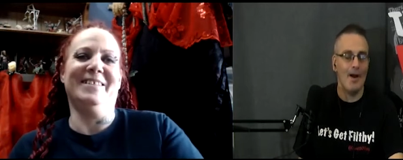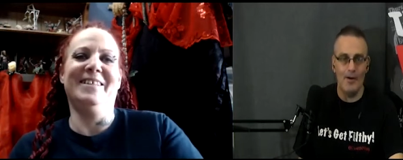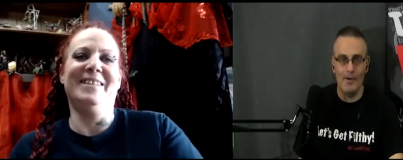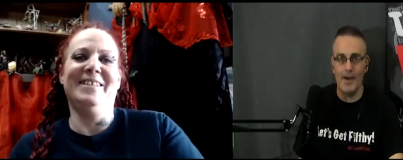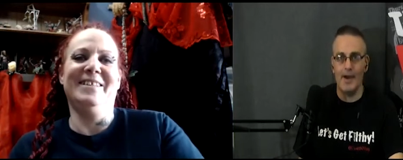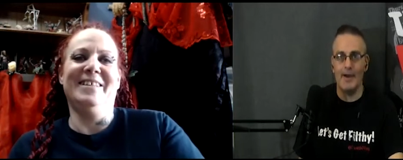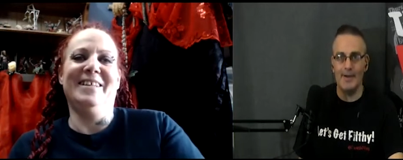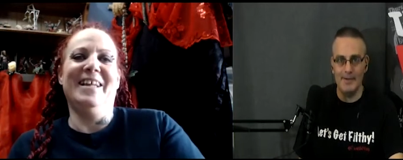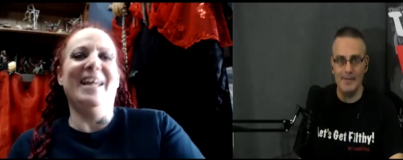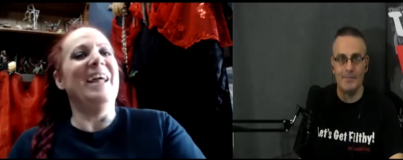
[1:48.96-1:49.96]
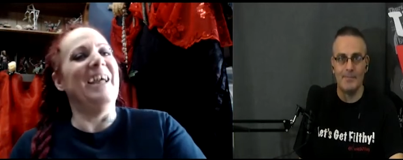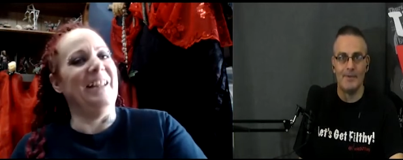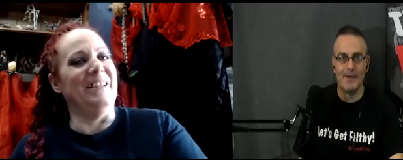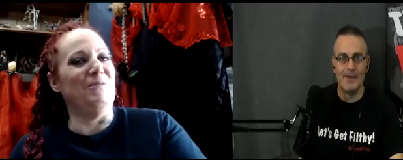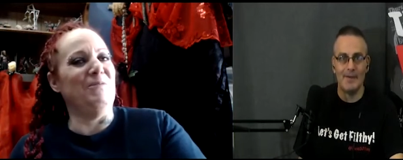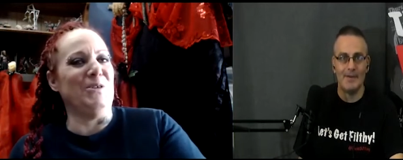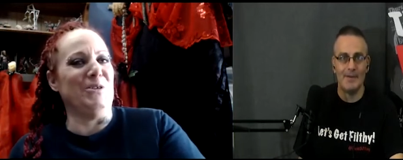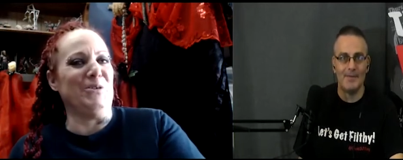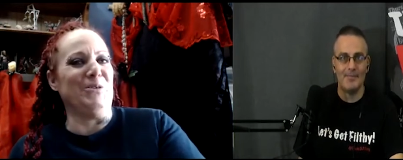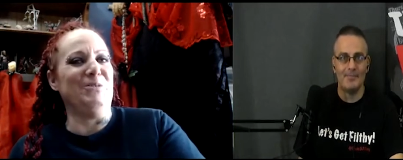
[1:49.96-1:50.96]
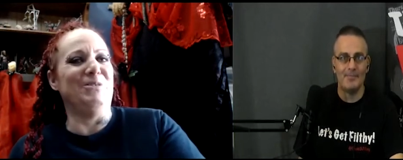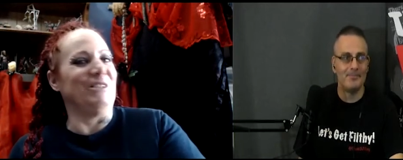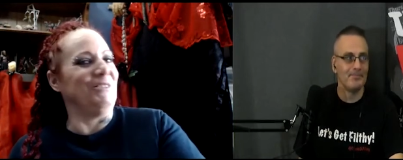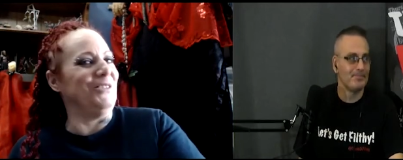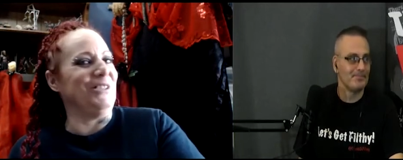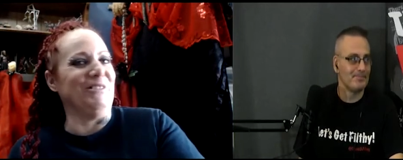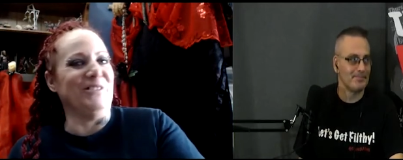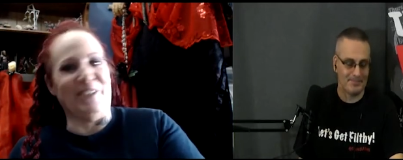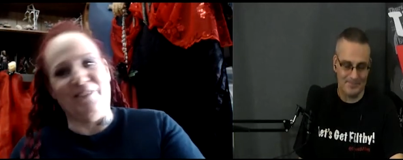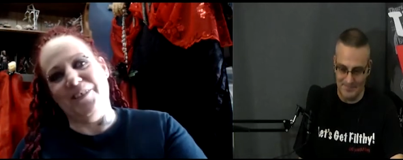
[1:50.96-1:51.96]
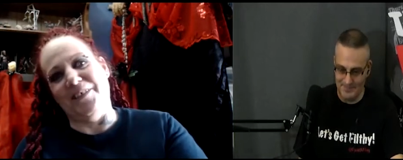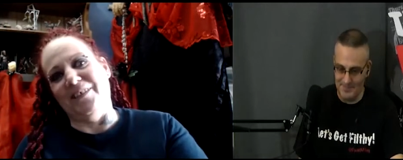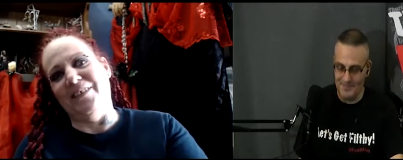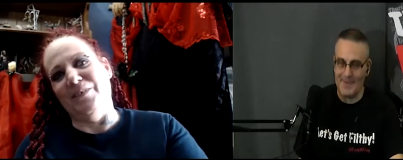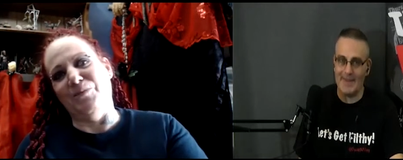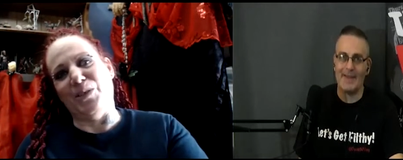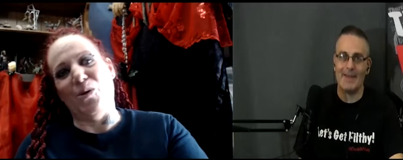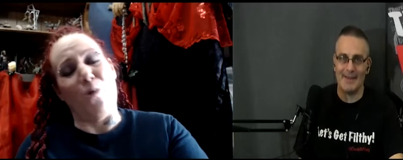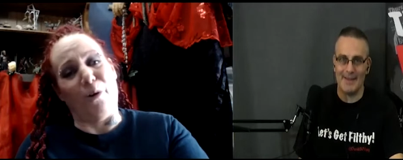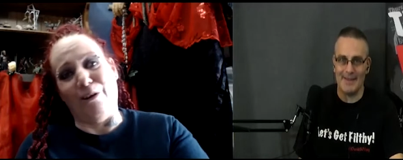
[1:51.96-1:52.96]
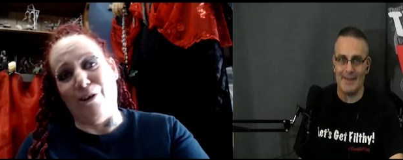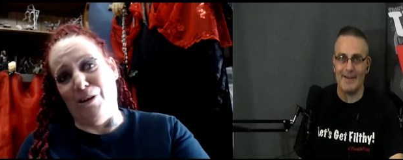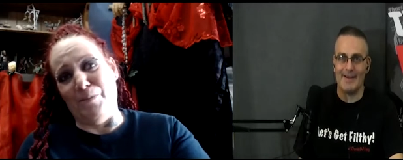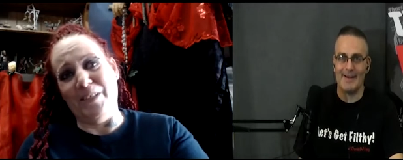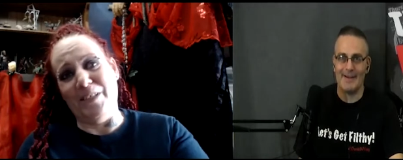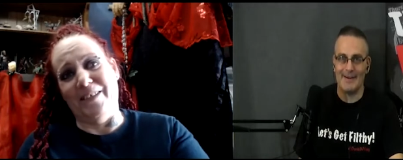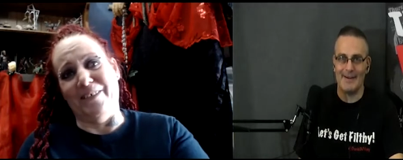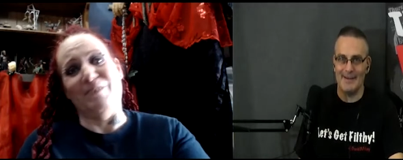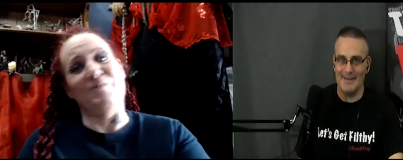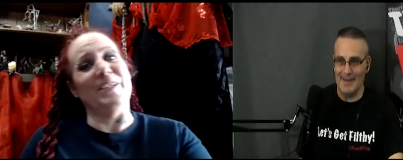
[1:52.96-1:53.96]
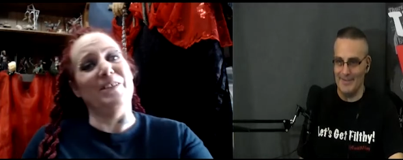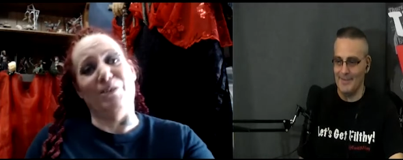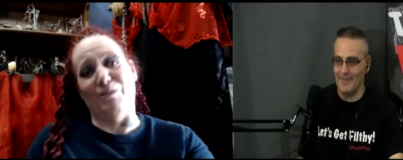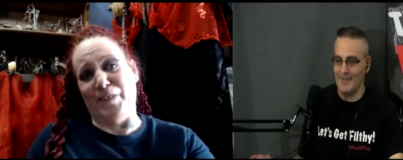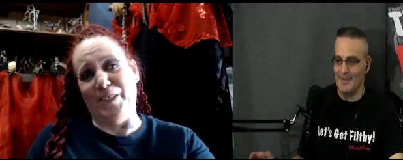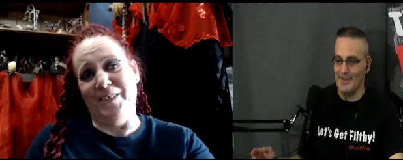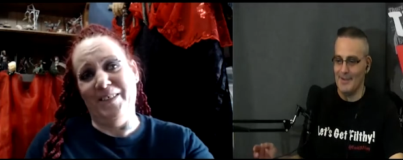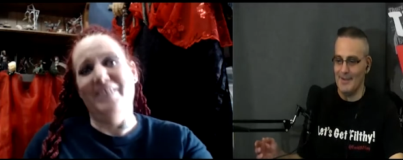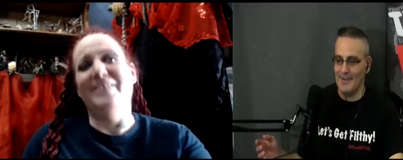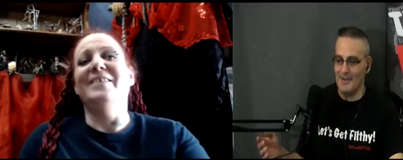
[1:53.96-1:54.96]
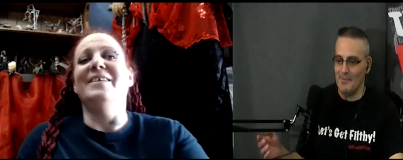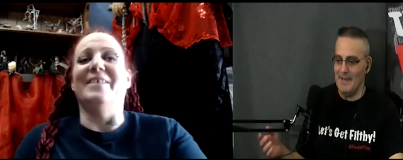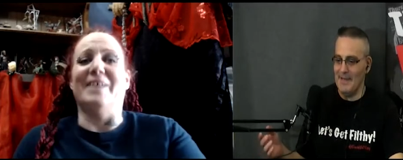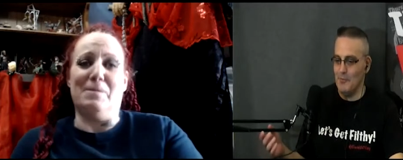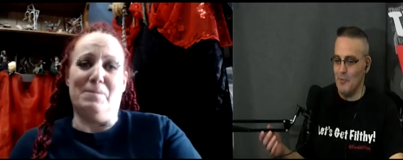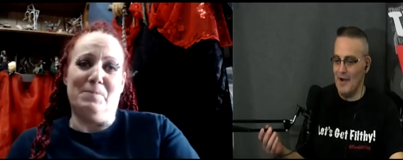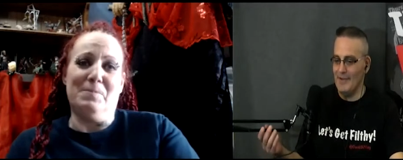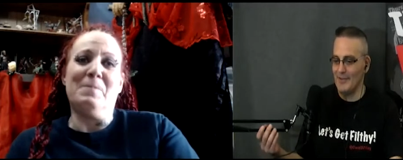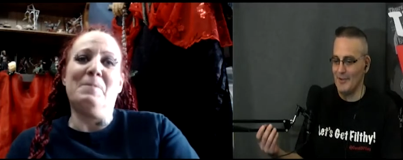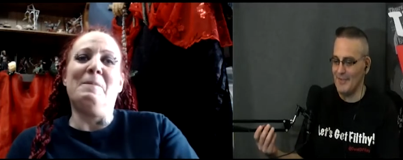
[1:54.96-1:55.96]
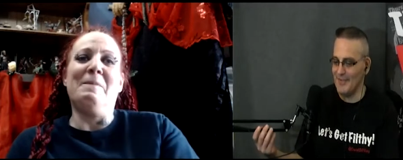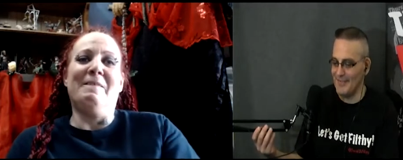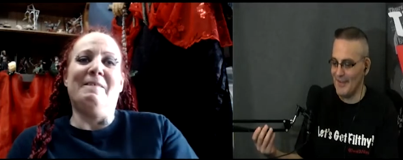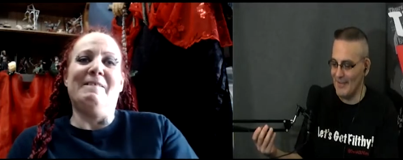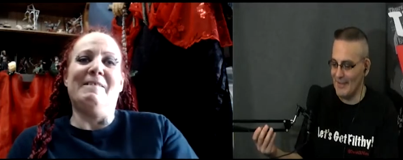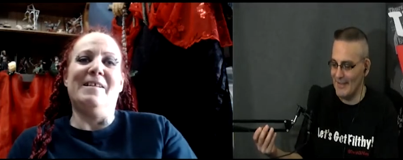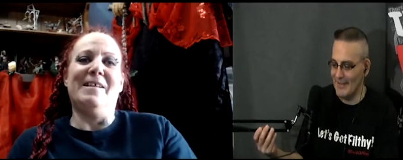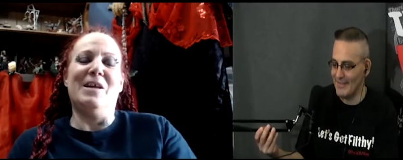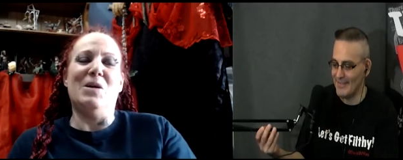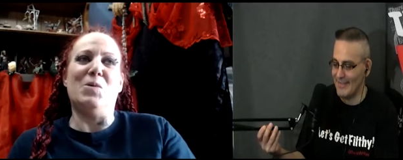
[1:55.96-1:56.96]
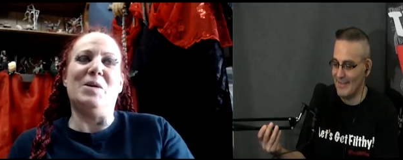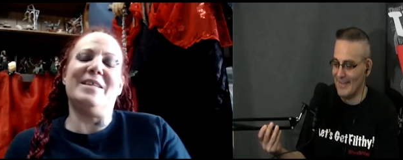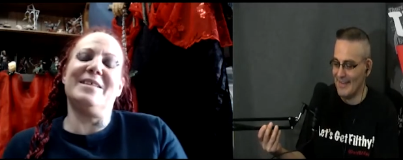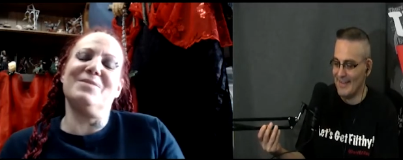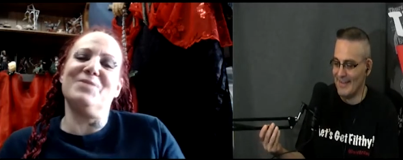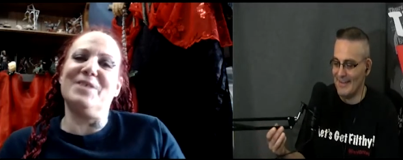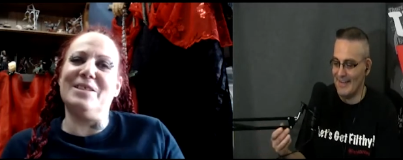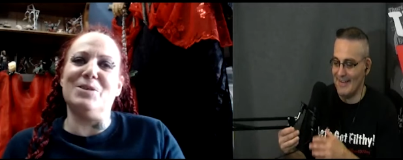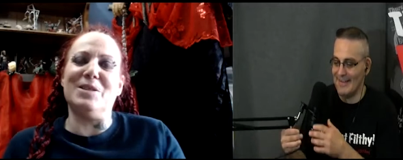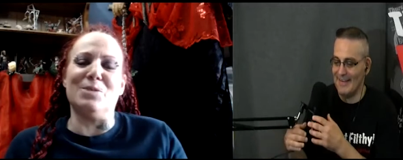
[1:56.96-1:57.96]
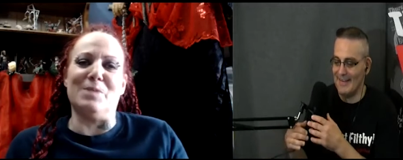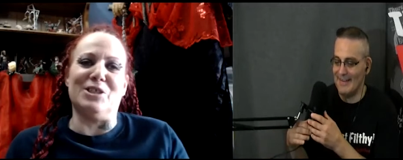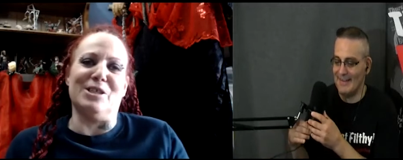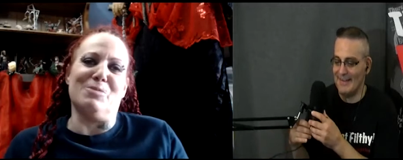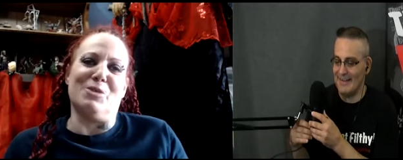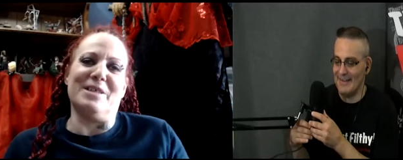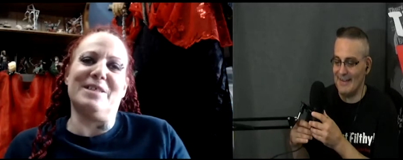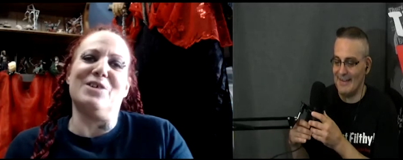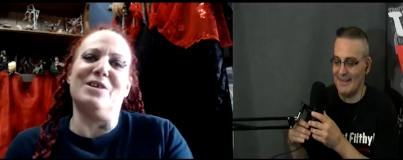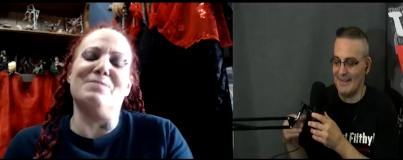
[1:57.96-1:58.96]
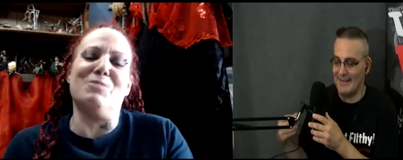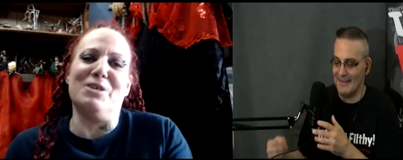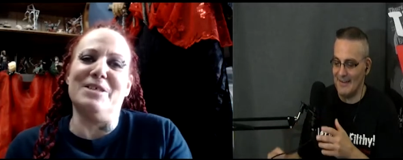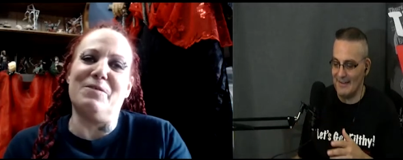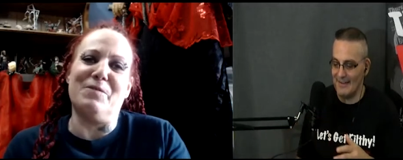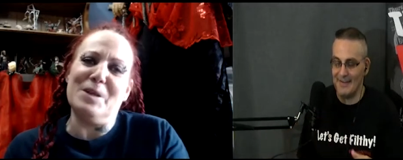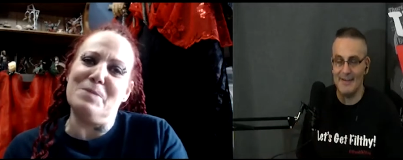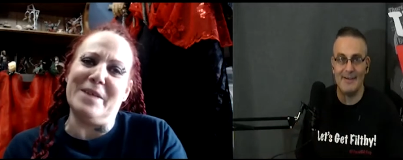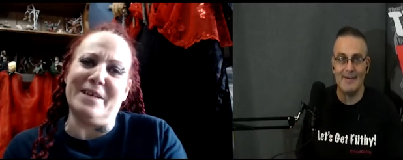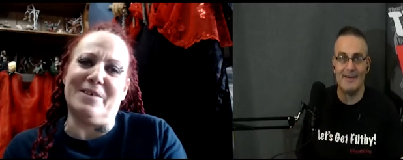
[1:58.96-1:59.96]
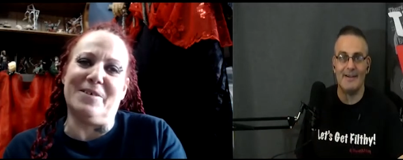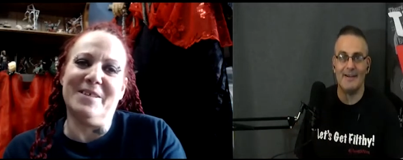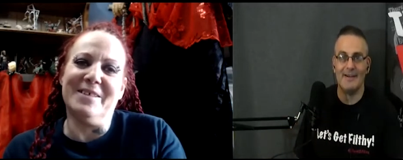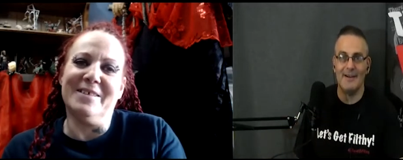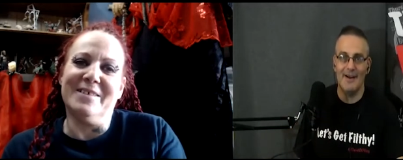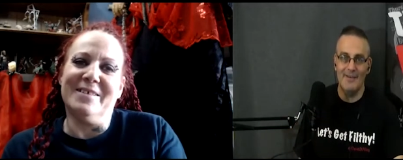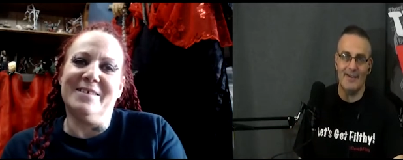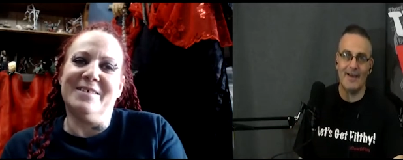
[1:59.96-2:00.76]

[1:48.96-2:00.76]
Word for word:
Speaker 1: Oh, okay. And if you know Gerald, Gerald Geraldson, he was a horror comic here in Vancouver.
Speaker 2: Yes. You mean yep. he was, or is he still is?
Speaker 1: Well, he doesn't really do it so much anymore. He's gone more into film now.
Speaker 2: Okay,